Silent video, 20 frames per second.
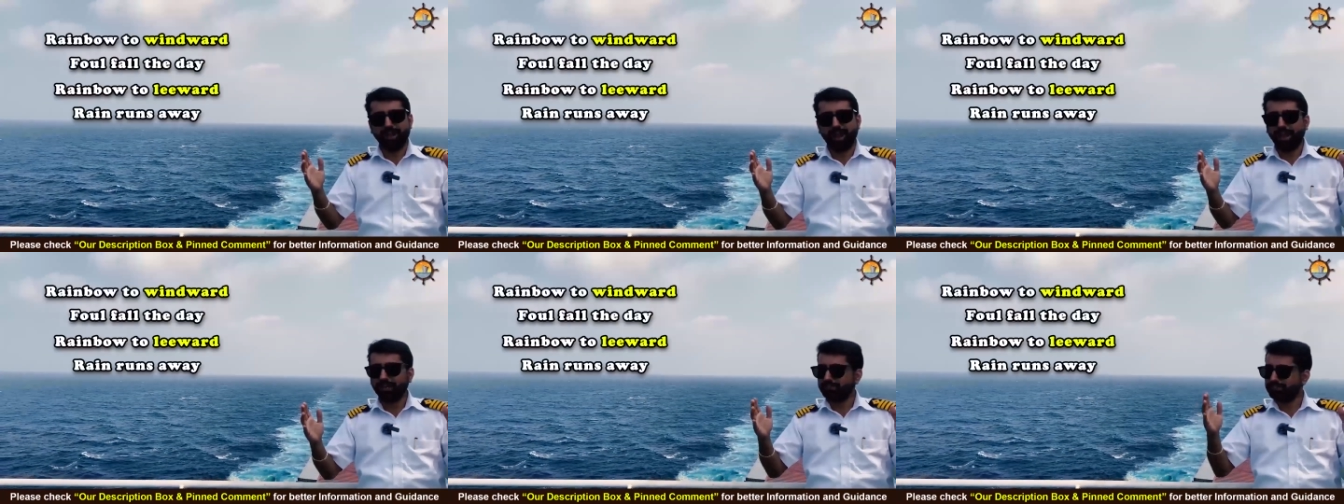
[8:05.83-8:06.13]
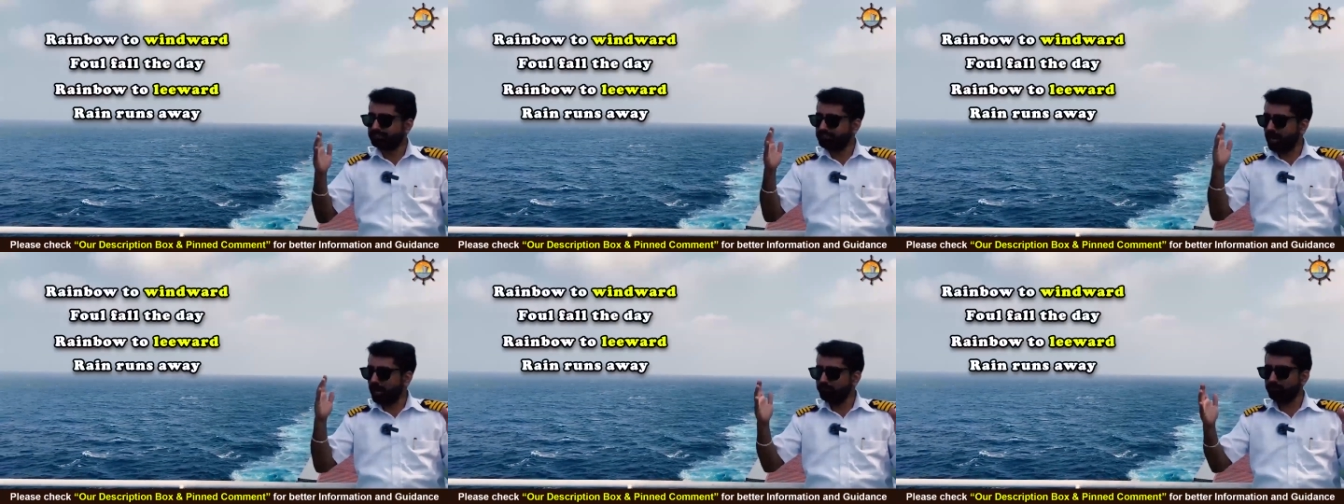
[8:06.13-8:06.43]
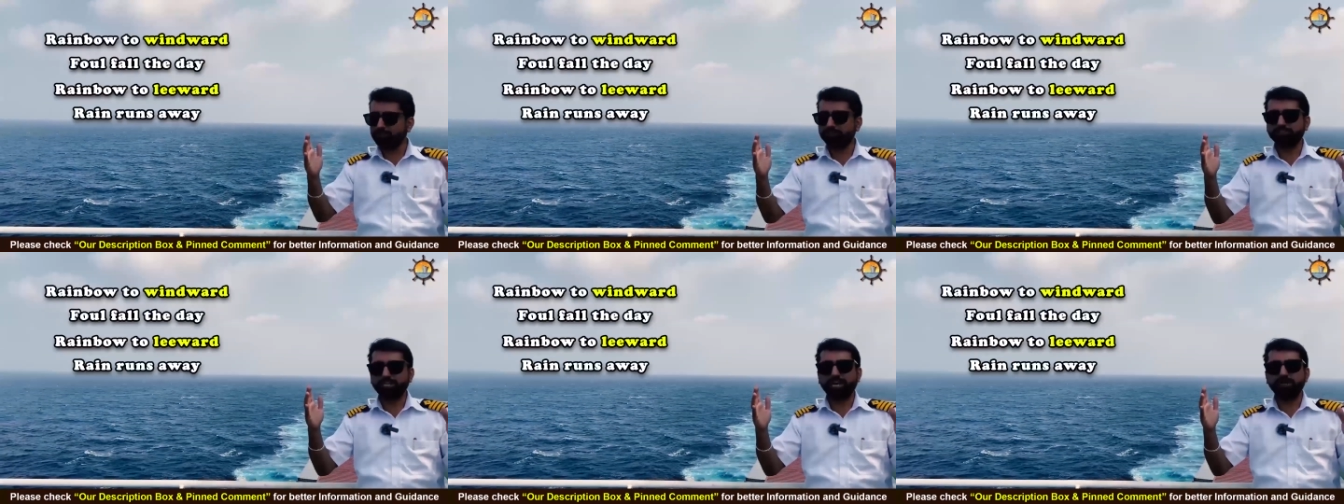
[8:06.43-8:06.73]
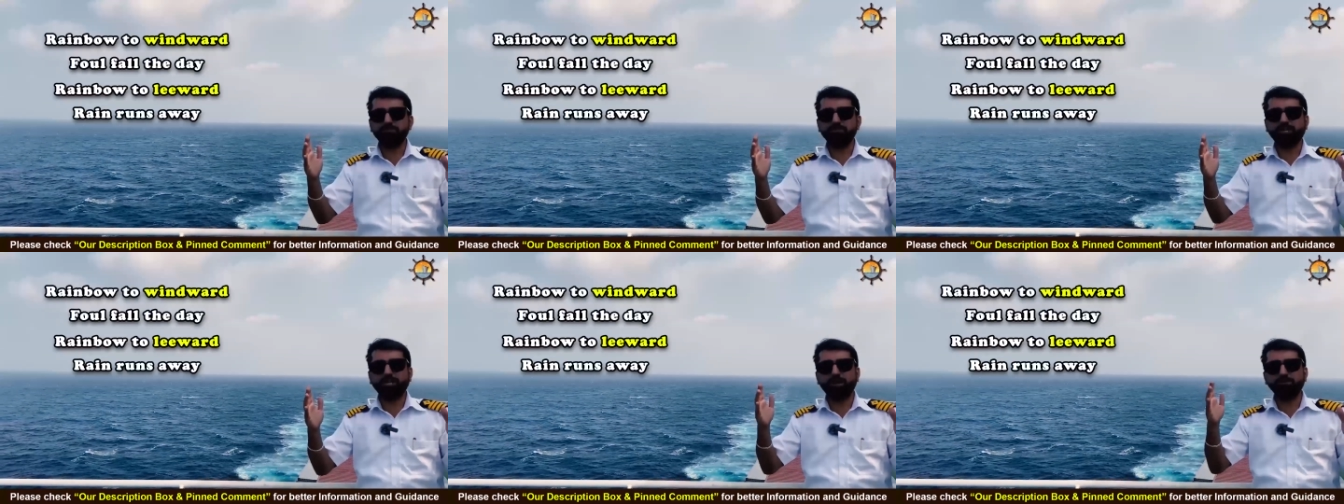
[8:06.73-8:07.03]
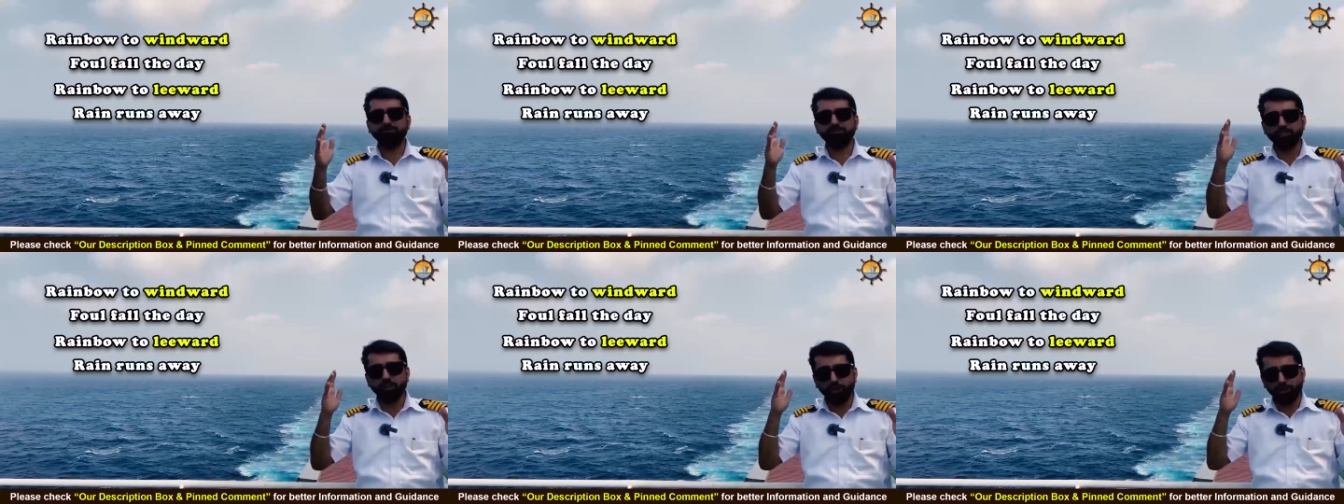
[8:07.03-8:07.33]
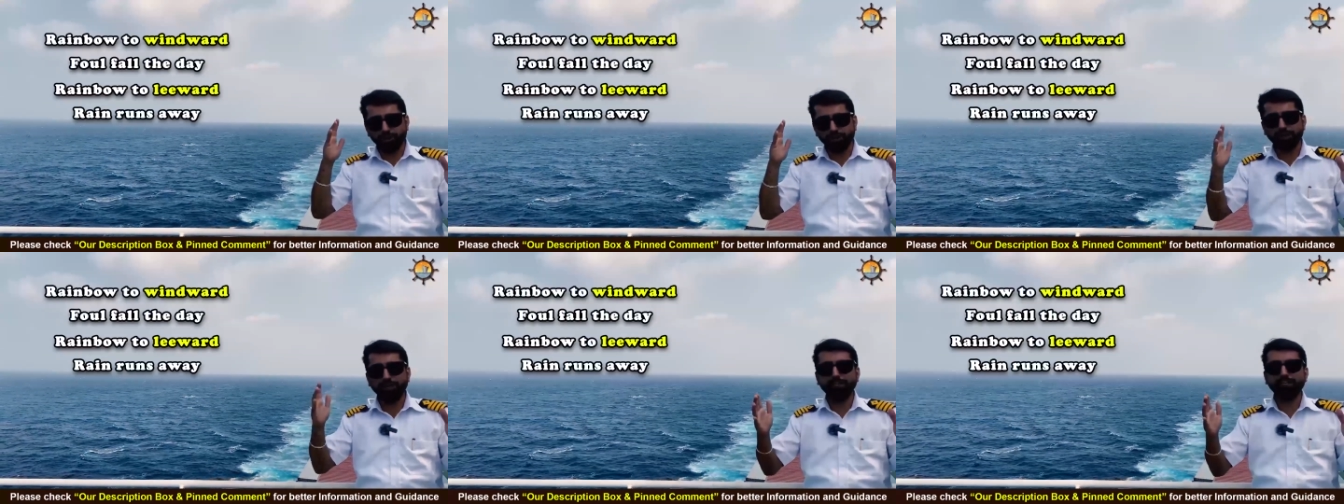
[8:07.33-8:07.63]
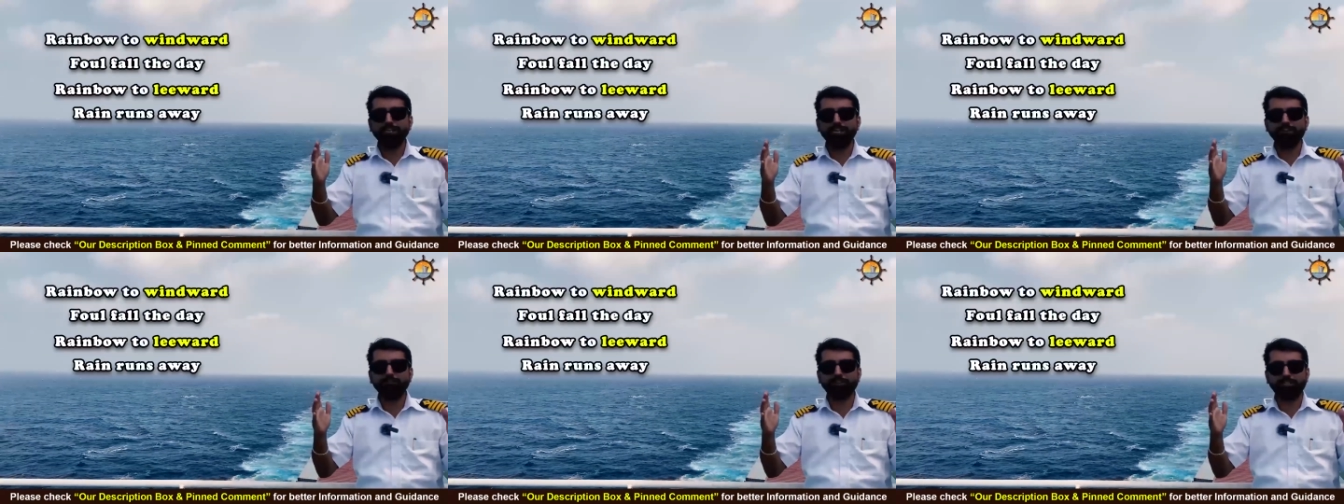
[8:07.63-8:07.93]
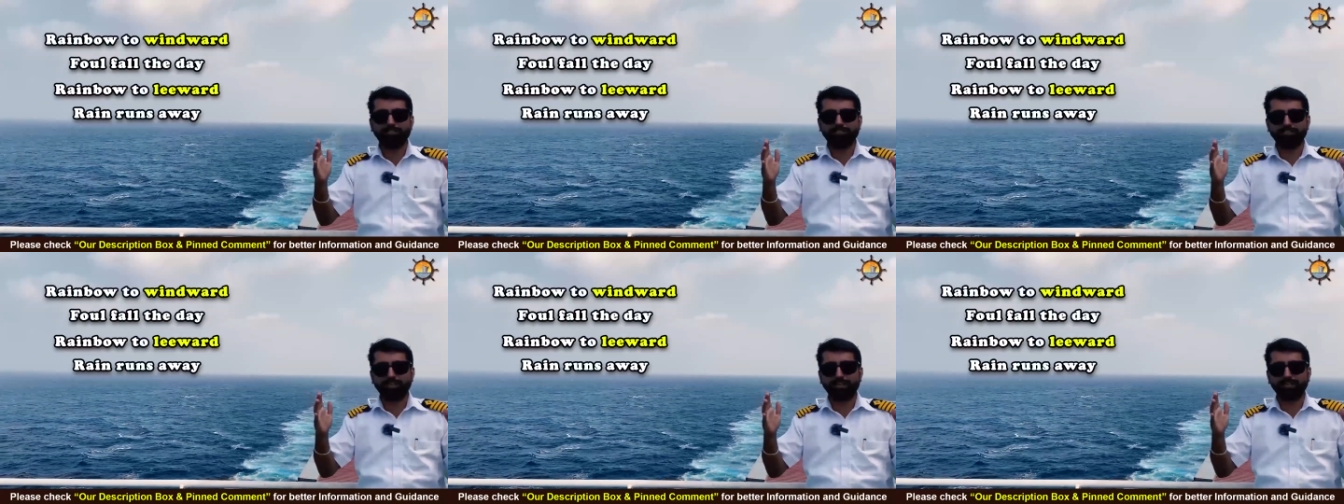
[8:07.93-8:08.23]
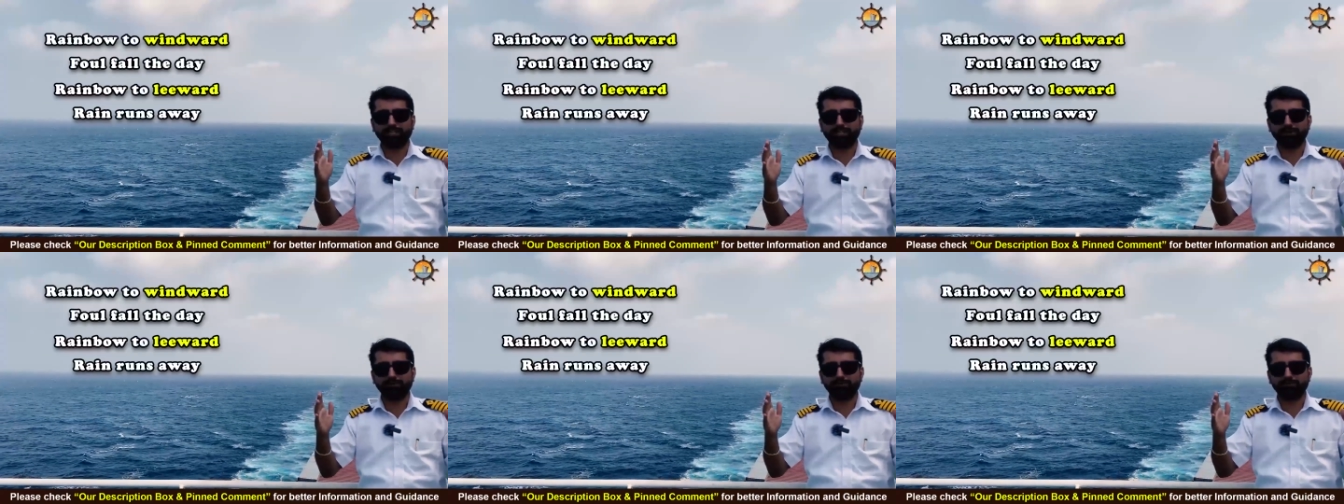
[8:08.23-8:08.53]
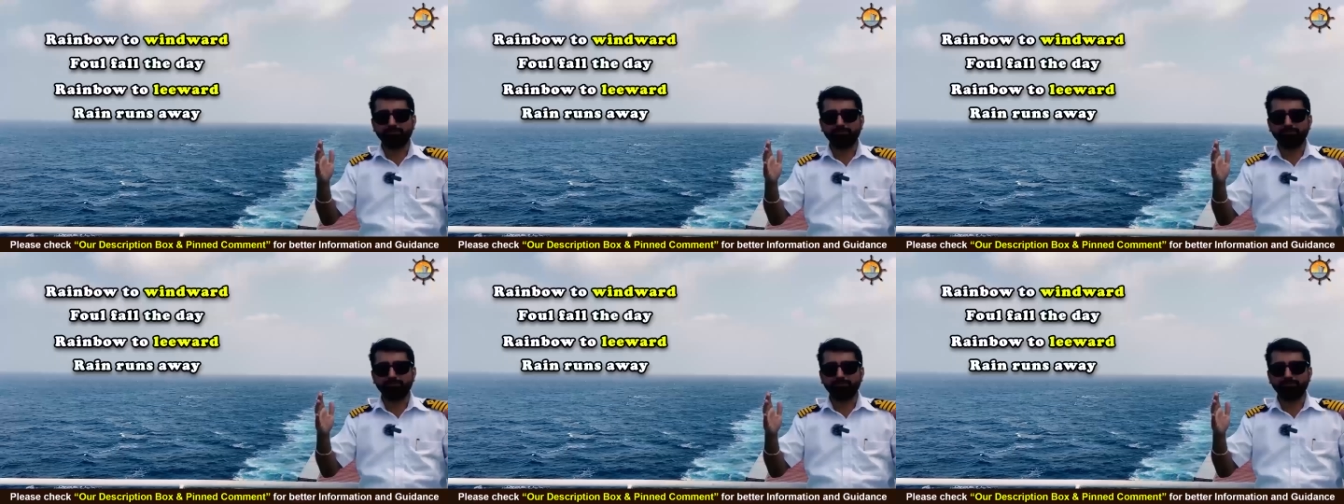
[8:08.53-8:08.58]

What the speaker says: and starboard side becomes your leeward side.